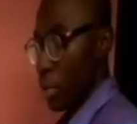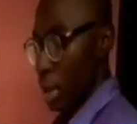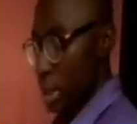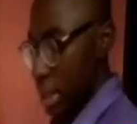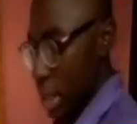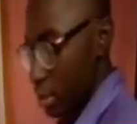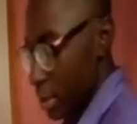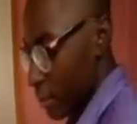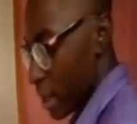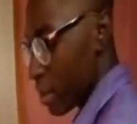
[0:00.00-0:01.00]
what is
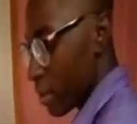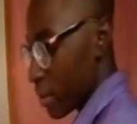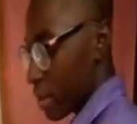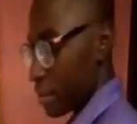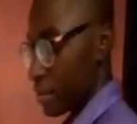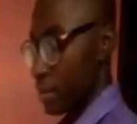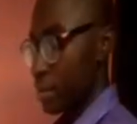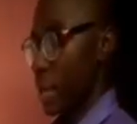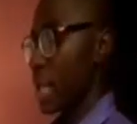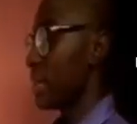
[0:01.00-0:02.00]
the value of
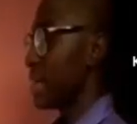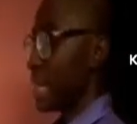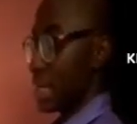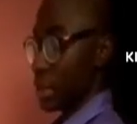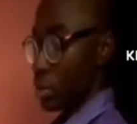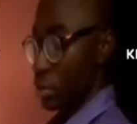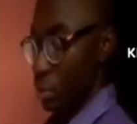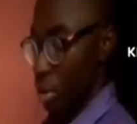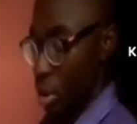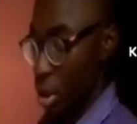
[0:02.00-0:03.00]
3 times
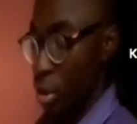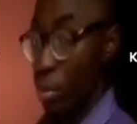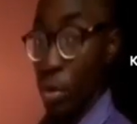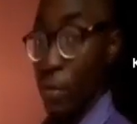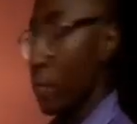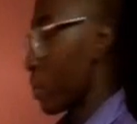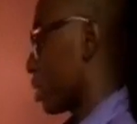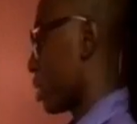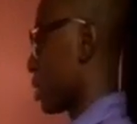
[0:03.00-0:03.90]
2 mode 4?